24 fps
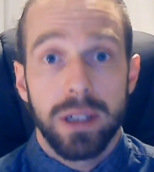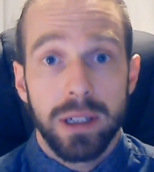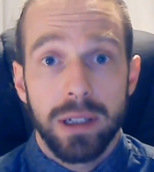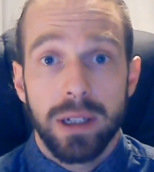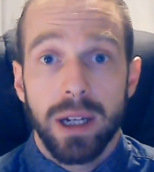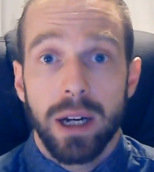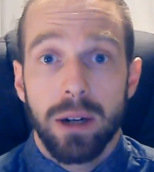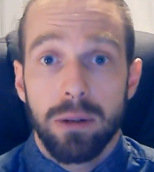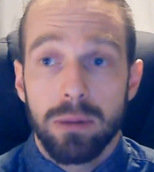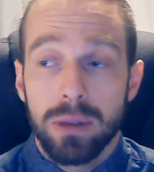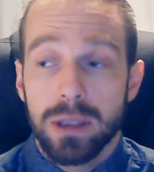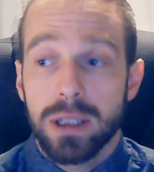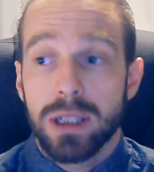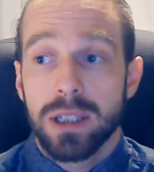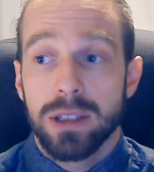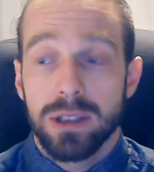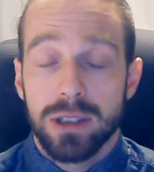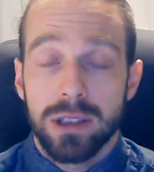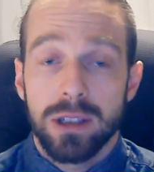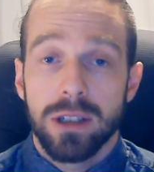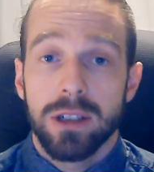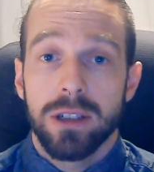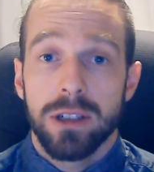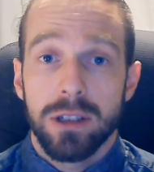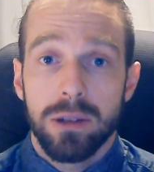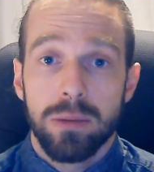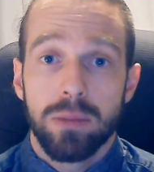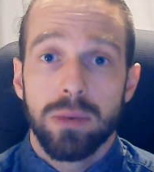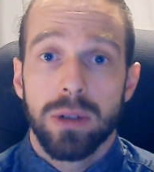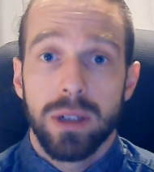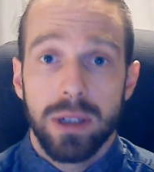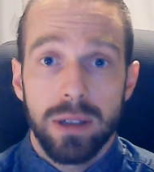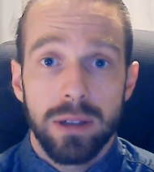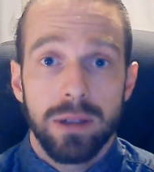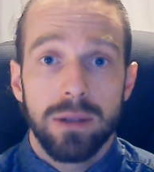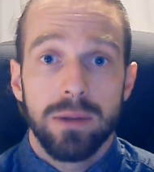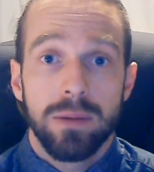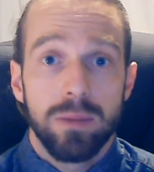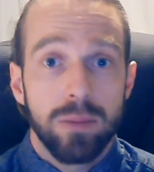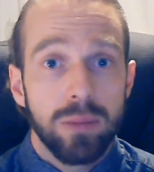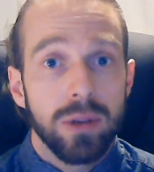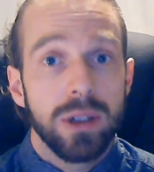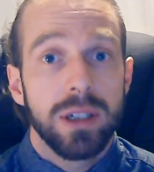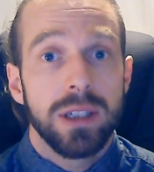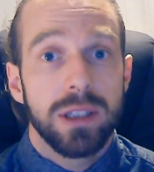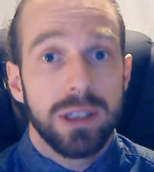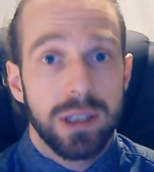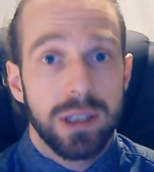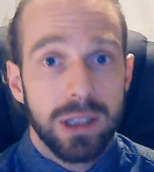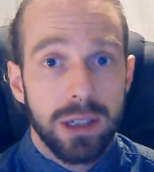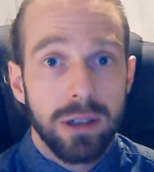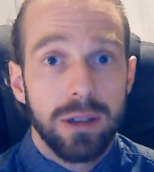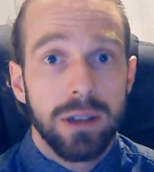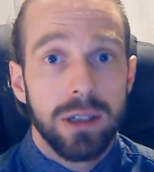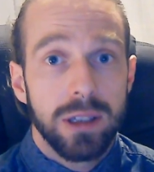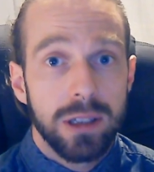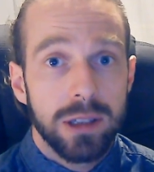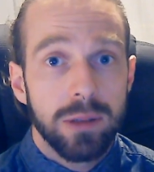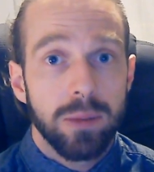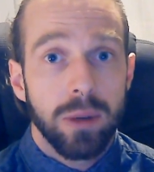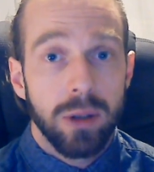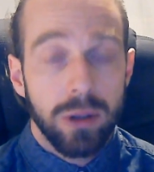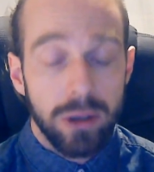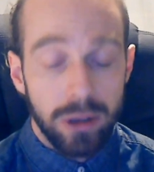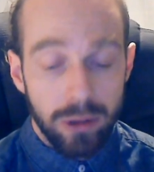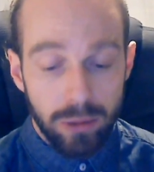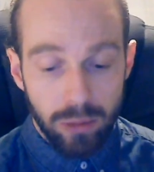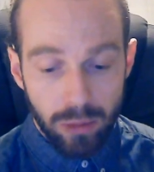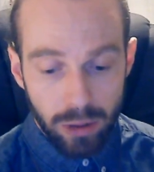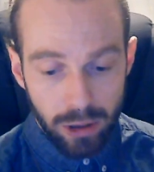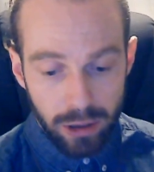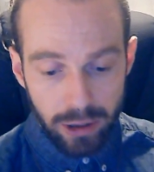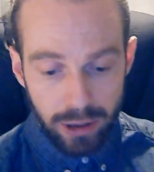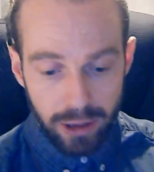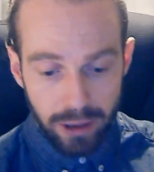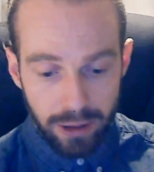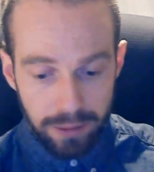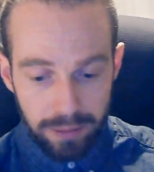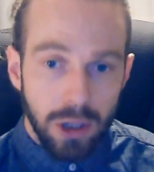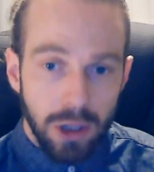I would consider you pretty serious about your work.